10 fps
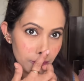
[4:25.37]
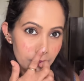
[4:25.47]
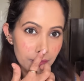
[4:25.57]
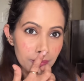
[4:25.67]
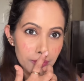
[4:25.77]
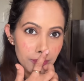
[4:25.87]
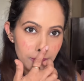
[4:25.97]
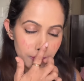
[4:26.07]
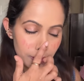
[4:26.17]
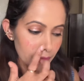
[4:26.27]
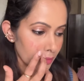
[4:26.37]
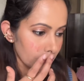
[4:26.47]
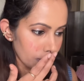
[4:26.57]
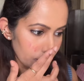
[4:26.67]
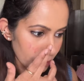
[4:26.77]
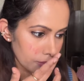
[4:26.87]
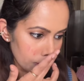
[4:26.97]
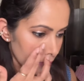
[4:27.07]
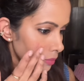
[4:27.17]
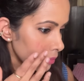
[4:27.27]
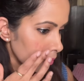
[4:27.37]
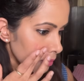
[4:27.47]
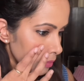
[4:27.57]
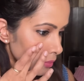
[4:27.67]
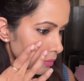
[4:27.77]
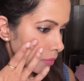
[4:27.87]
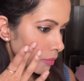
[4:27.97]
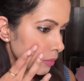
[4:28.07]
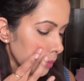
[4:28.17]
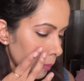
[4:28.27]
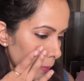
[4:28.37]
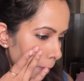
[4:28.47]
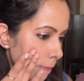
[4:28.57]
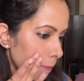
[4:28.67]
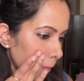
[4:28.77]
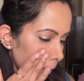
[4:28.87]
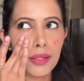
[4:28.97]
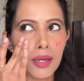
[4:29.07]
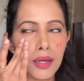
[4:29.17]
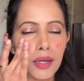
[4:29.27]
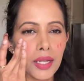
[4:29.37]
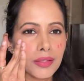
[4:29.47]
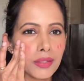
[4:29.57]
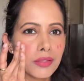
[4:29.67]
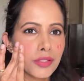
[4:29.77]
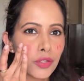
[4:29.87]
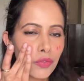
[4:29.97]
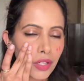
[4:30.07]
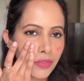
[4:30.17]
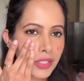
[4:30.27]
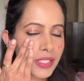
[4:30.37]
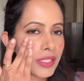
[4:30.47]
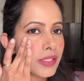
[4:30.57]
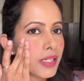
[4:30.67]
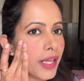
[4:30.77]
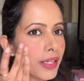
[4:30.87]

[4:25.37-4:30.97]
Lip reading: the browns from this particular range are very unique and not that common in Korean lip tints.